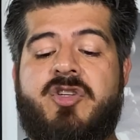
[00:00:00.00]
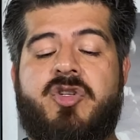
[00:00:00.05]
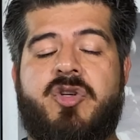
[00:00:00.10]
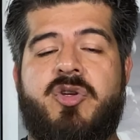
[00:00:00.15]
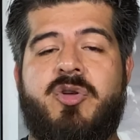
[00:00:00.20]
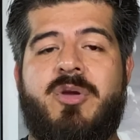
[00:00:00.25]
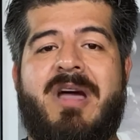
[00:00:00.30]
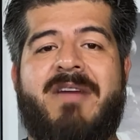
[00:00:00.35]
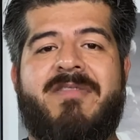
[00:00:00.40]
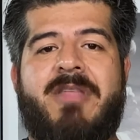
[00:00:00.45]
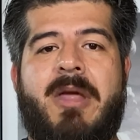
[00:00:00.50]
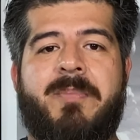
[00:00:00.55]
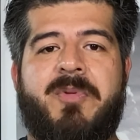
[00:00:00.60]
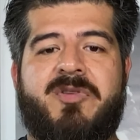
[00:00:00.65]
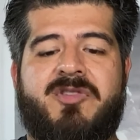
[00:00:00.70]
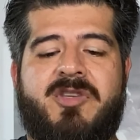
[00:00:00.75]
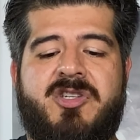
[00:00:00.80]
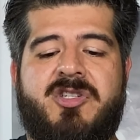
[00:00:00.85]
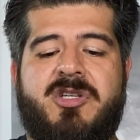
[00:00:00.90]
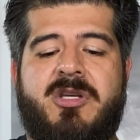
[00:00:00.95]
sure you have that
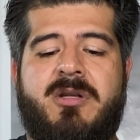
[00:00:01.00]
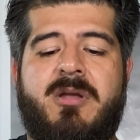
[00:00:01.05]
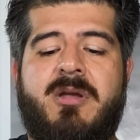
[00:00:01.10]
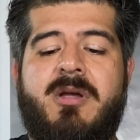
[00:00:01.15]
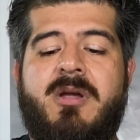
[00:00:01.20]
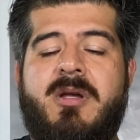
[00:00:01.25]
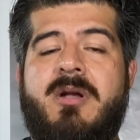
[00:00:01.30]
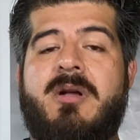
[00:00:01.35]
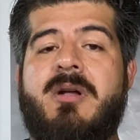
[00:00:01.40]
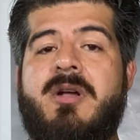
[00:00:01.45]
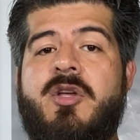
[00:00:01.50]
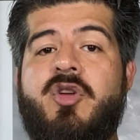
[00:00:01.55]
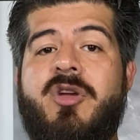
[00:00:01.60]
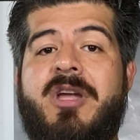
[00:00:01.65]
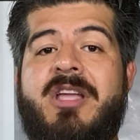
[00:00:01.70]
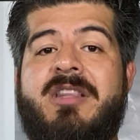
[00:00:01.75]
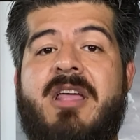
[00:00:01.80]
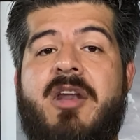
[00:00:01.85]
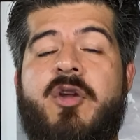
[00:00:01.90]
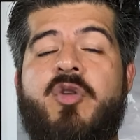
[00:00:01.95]
position. Your
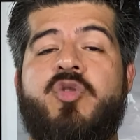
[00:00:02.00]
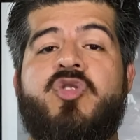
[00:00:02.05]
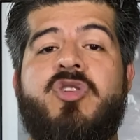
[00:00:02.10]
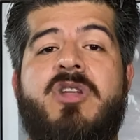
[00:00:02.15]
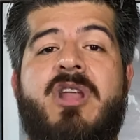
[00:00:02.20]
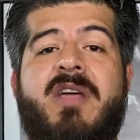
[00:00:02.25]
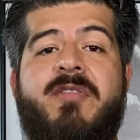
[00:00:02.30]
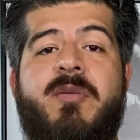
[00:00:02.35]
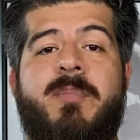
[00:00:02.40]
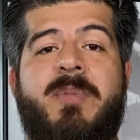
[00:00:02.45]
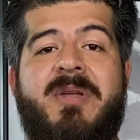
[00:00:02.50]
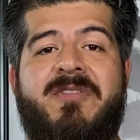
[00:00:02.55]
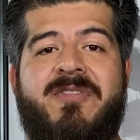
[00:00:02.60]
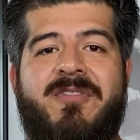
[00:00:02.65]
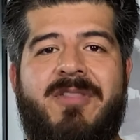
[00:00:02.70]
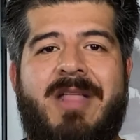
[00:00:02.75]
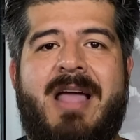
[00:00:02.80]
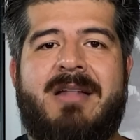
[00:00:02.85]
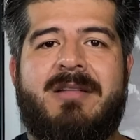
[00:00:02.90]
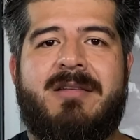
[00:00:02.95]
guitarron should never be
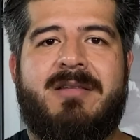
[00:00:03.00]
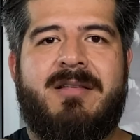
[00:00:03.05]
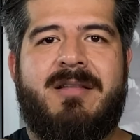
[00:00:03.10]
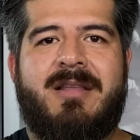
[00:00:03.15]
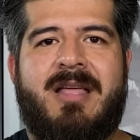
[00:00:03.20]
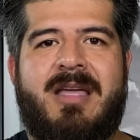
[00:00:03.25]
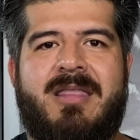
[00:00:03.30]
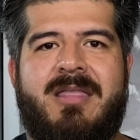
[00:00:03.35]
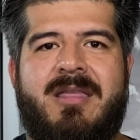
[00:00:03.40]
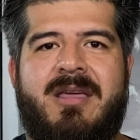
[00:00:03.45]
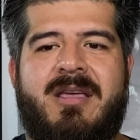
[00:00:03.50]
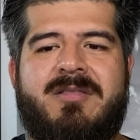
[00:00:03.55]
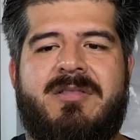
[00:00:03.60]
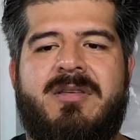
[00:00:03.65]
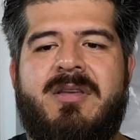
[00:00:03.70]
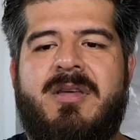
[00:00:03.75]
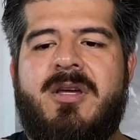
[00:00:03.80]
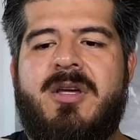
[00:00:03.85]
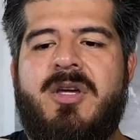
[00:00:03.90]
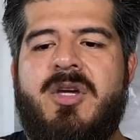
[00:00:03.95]
flat like this,
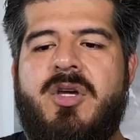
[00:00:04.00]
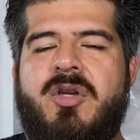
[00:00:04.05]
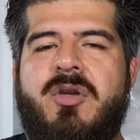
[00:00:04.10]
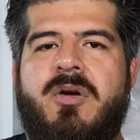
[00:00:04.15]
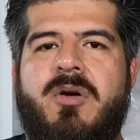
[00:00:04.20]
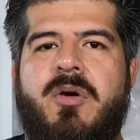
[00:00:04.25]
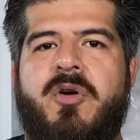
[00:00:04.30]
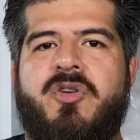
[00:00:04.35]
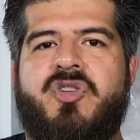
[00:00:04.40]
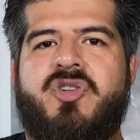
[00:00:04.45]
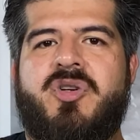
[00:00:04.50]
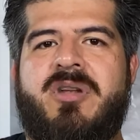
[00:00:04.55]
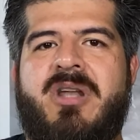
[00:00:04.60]
or should